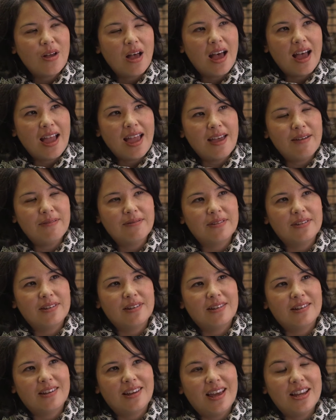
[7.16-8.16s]
I have
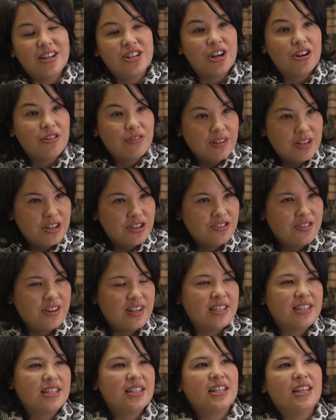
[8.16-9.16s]
a general
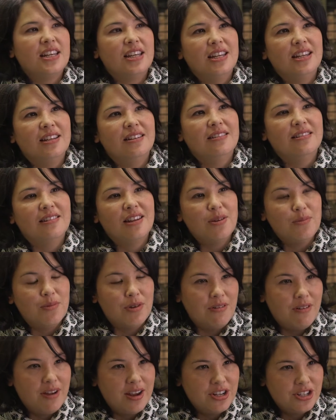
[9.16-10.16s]
interest in
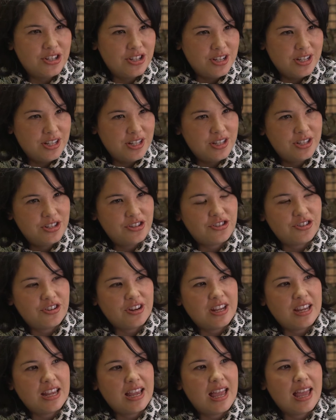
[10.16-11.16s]
immigration
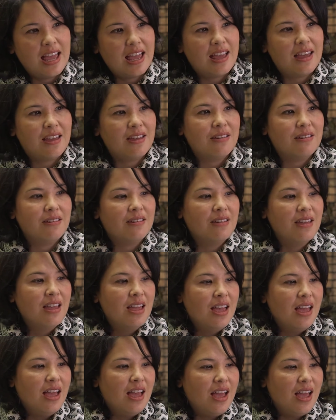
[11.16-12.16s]
history, how
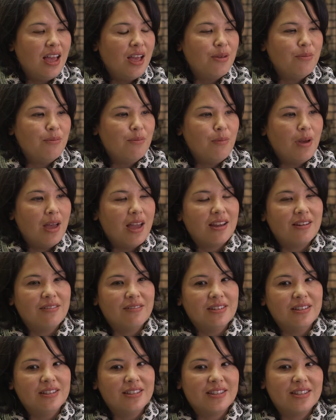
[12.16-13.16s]

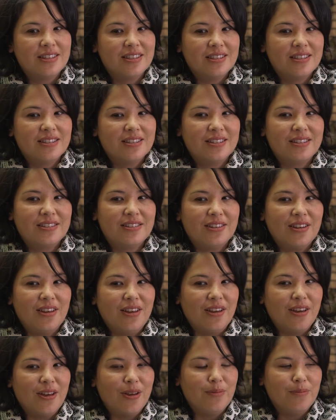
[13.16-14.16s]
migrants
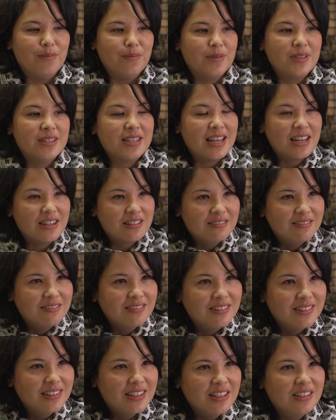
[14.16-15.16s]

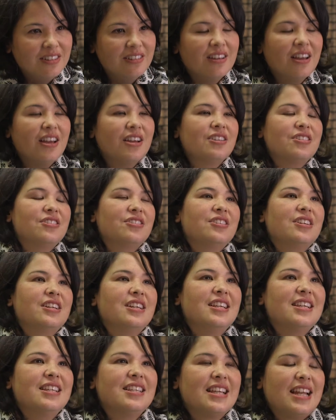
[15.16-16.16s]
settle in new
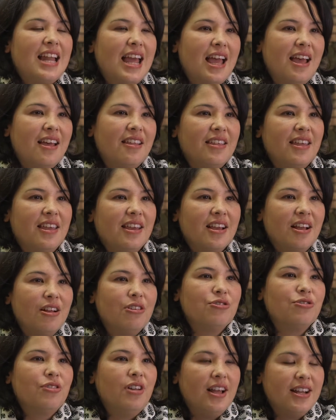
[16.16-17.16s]
countries and how their
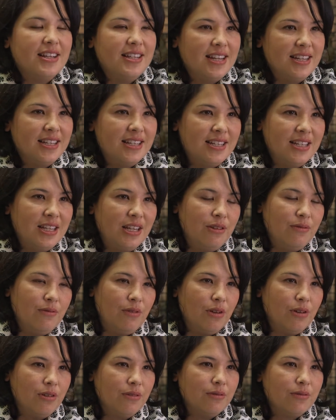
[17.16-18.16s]
cultural identity
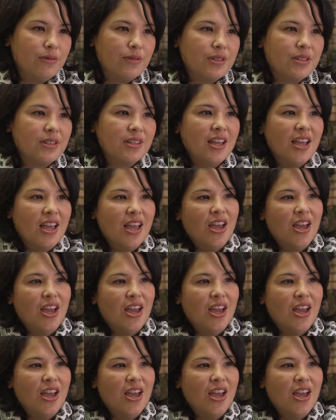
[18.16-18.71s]
evolves.